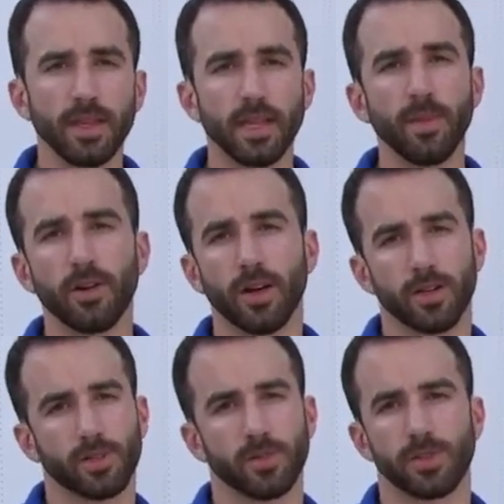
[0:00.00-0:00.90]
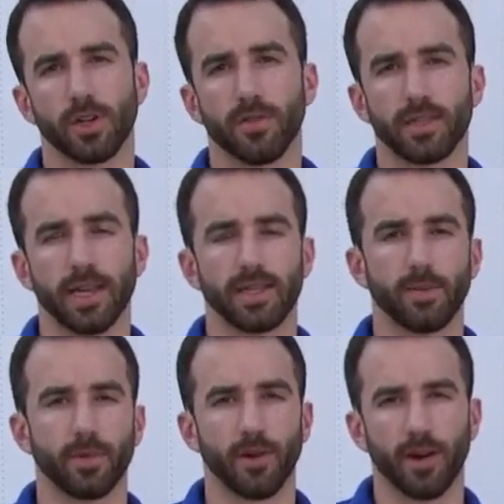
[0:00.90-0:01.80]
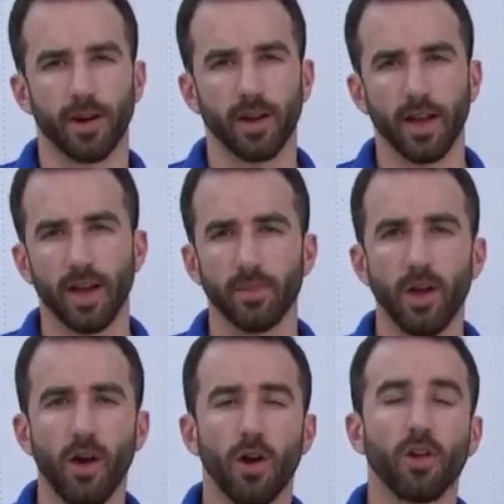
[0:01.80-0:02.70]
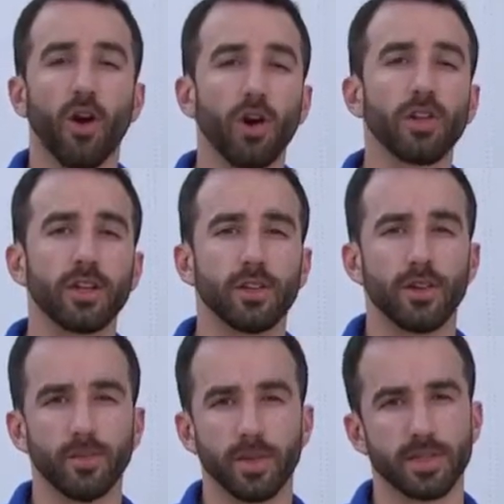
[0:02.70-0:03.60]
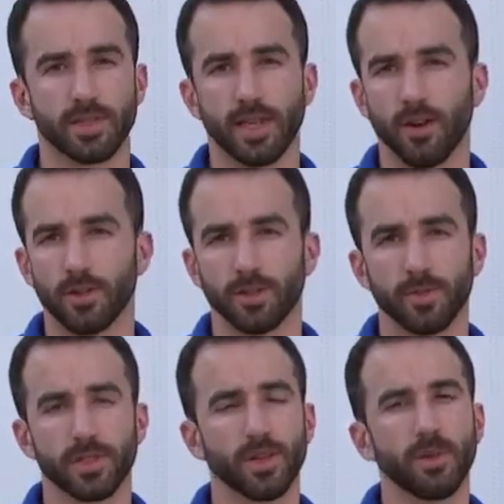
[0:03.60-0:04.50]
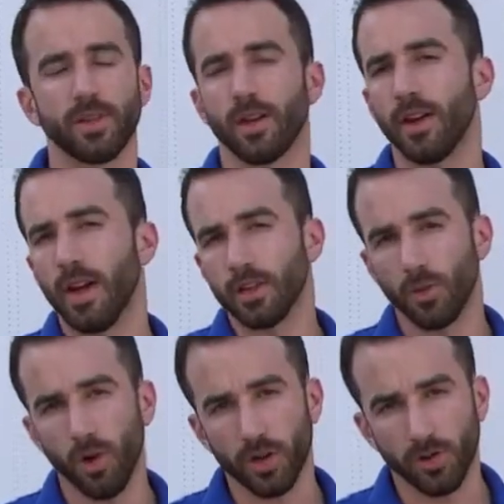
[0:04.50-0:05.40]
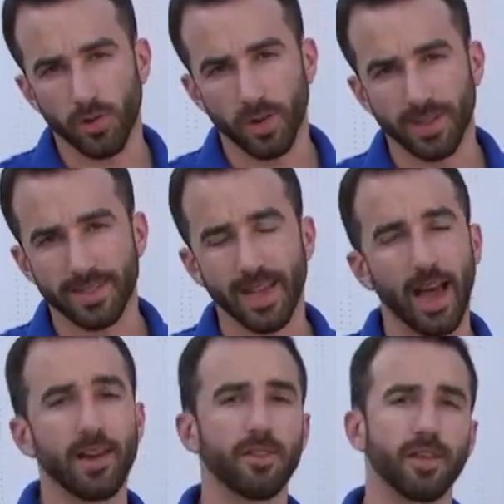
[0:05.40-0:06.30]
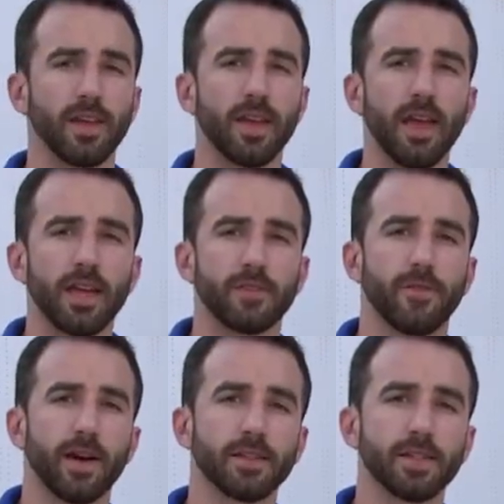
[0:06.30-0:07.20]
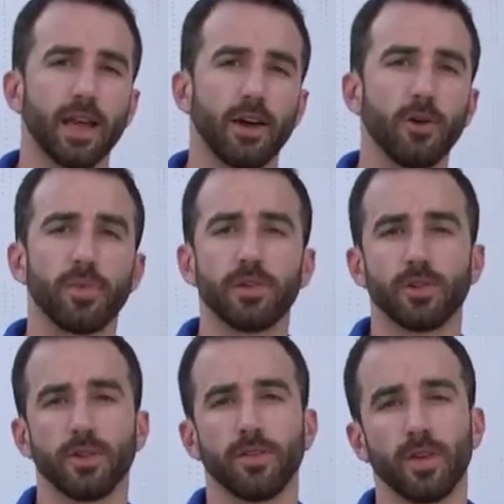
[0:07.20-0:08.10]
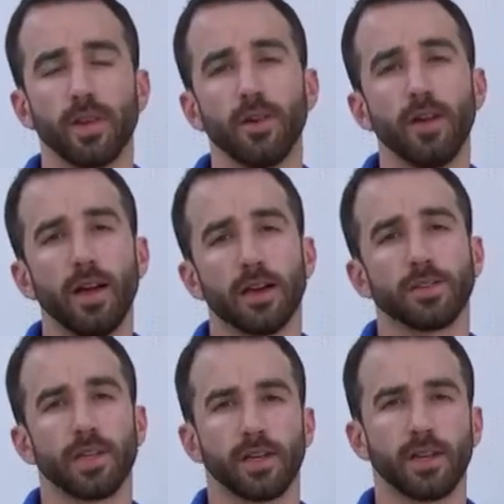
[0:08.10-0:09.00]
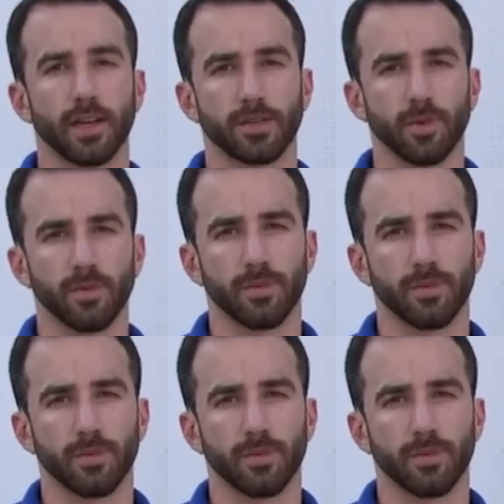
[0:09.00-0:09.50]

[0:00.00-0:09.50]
email customer service at dipyourcar.com or call in during business hours. There'll be somebody there to walk you through the entire thing. It's Fonzie. I hope you enjoyed the video. I'll see you on the next one.